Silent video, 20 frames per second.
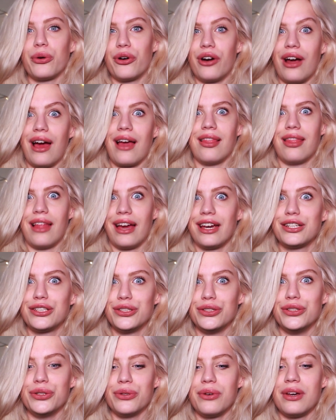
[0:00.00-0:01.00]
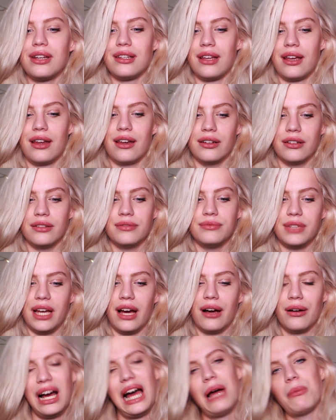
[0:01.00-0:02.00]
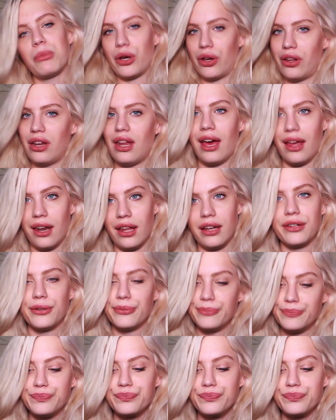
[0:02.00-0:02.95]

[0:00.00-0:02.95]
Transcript: or I like to do it, and yeah, I'm good at it.